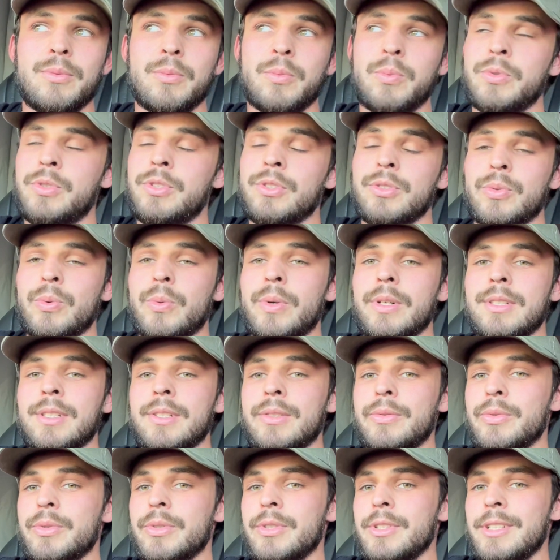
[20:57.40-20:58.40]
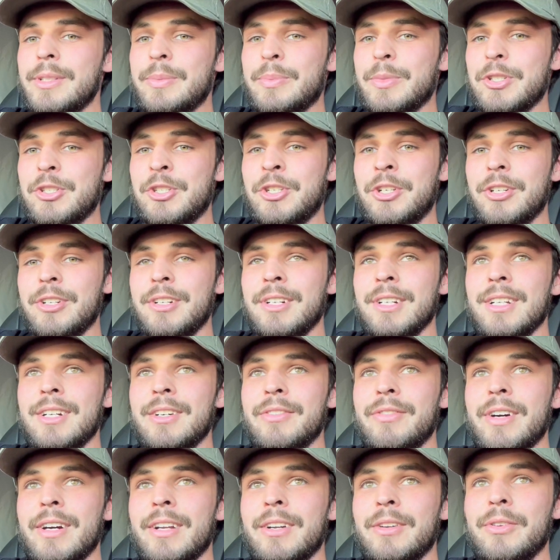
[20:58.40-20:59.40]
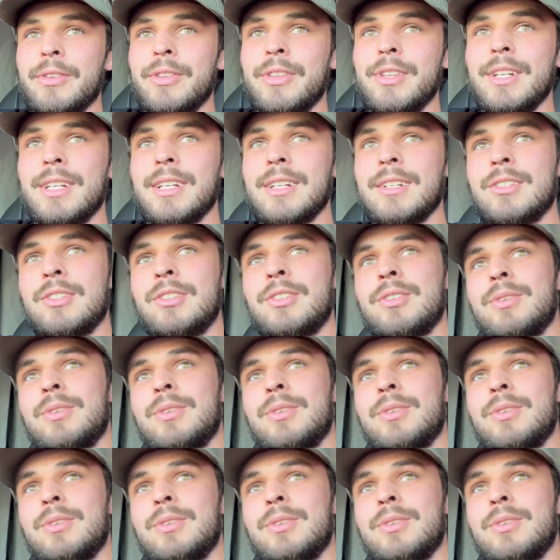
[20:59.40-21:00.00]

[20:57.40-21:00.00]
just wasn't really mature enough, I don't think,